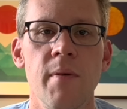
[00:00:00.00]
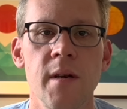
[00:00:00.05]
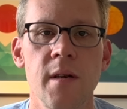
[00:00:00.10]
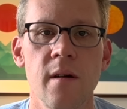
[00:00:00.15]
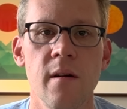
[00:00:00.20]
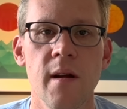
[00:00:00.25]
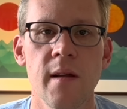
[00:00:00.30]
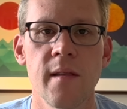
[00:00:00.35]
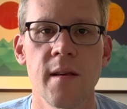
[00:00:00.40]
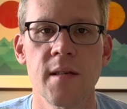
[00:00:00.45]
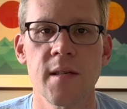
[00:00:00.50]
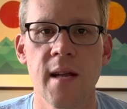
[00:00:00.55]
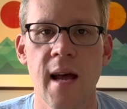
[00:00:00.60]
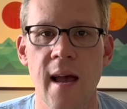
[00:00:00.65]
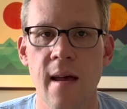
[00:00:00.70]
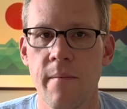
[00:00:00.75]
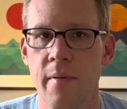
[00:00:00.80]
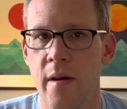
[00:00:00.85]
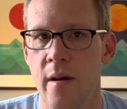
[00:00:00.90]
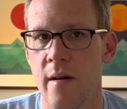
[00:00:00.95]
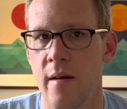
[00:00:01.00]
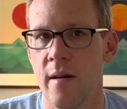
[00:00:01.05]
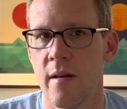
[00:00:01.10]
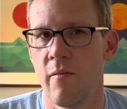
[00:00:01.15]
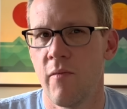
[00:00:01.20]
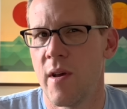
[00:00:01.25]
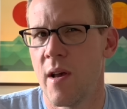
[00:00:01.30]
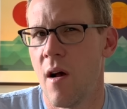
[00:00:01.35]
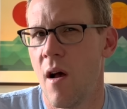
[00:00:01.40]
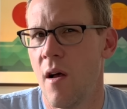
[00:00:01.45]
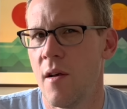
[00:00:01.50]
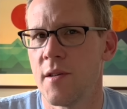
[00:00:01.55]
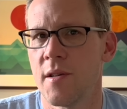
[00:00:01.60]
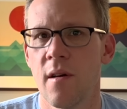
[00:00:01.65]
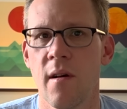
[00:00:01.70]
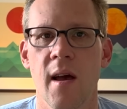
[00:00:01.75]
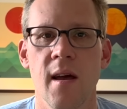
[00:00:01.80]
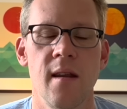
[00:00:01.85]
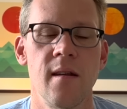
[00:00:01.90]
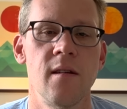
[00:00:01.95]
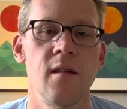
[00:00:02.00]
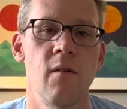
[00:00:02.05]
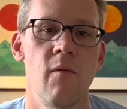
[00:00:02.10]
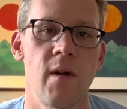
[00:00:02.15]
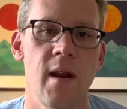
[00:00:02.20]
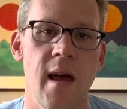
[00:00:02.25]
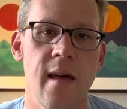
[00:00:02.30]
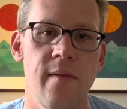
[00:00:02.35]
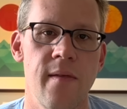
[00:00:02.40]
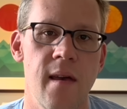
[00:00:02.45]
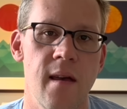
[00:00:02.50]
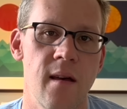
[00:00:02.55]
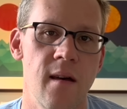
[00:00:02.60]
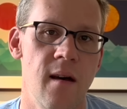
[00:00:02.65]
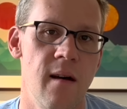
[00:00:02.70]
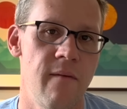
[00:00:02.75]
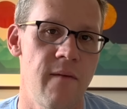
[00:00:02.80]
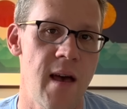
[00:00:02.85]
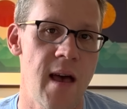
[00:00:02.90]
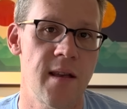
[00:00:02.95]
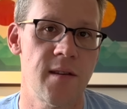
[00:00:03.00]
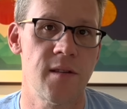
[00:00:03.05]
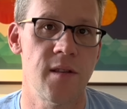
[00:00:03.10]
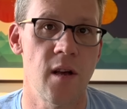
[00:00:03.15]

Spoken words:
But during this time period, we also get into what I think of as